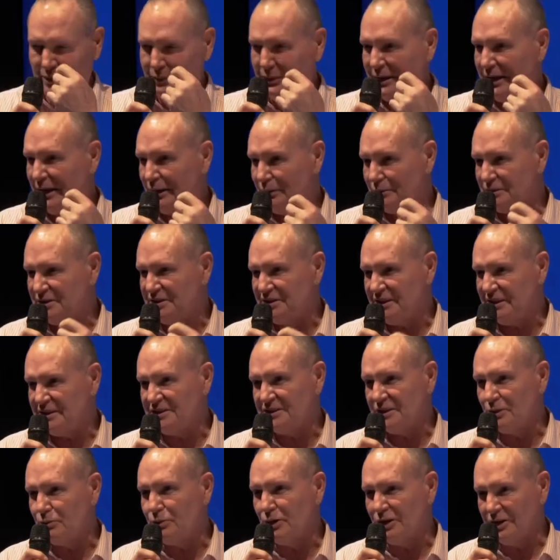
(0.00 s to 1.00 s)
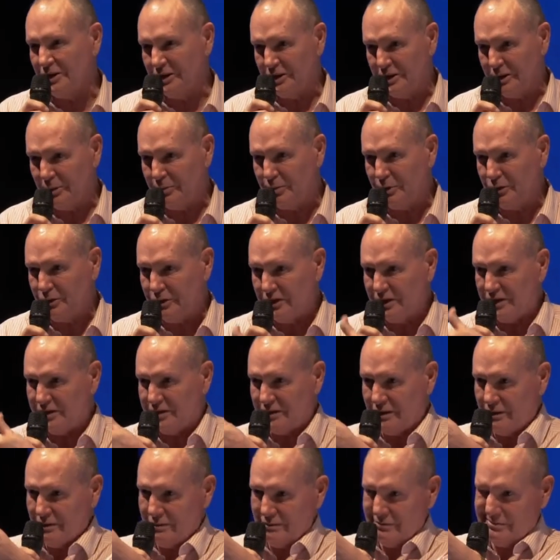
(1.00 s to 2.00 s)
the way, I was 6-1 in the
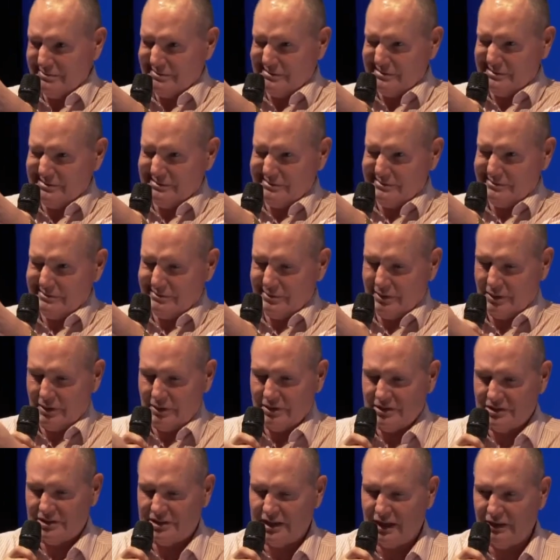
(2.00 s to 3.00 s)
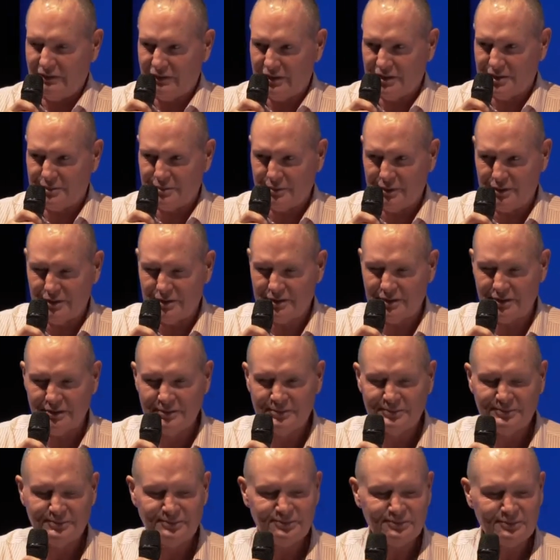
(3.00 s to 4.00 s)
bookies. Same for Spurs.
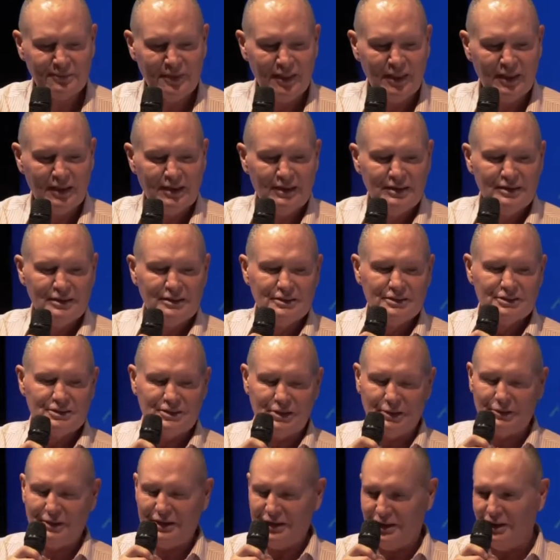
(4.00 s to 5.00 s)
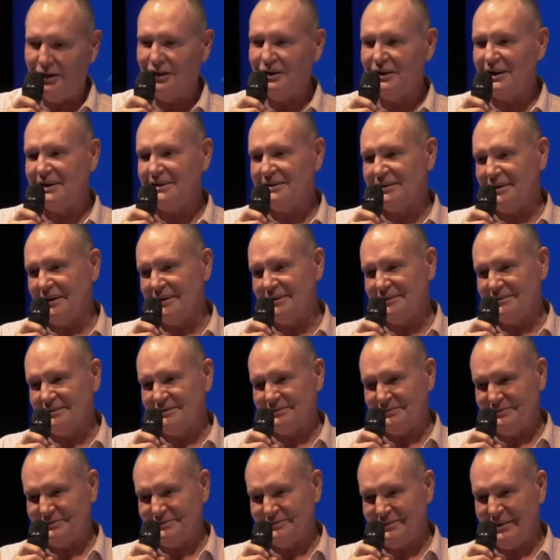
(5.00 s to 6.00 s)
So I went, all right, Dad.
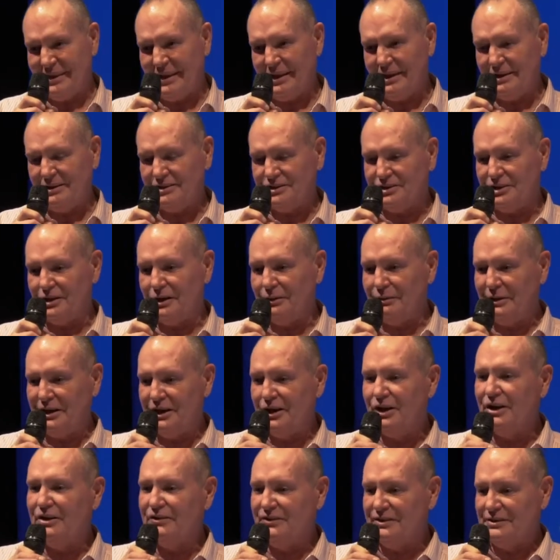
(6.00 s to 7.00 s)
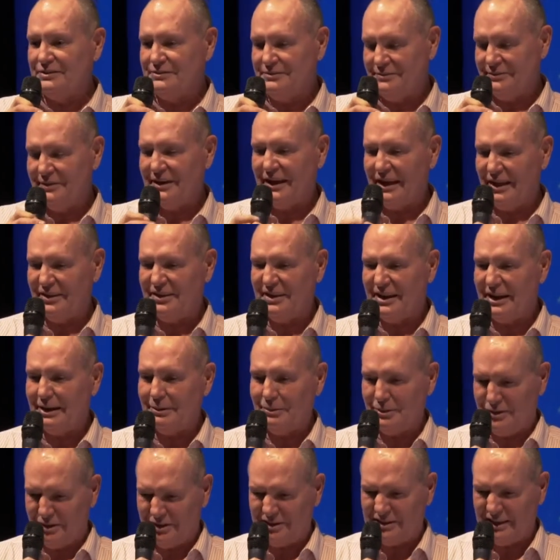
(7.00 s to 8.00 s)
So I went, Irvin, I think
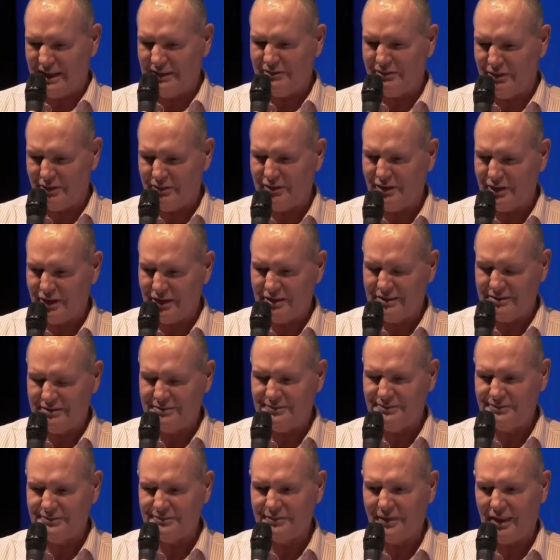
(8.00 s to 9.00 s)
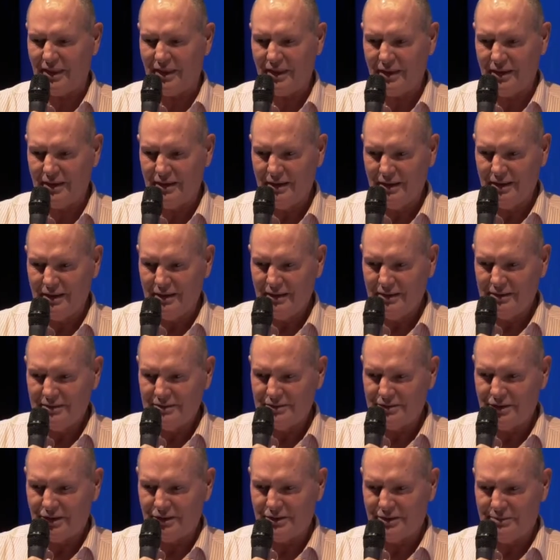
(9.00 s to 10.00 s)
I'm going to sign for fucking
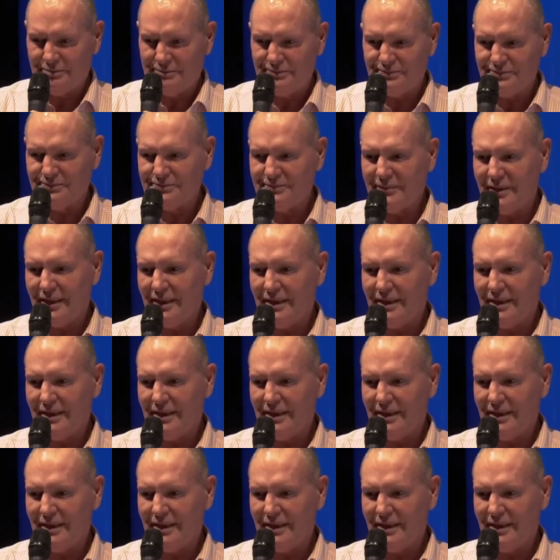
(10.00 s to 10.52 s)
Tottenham.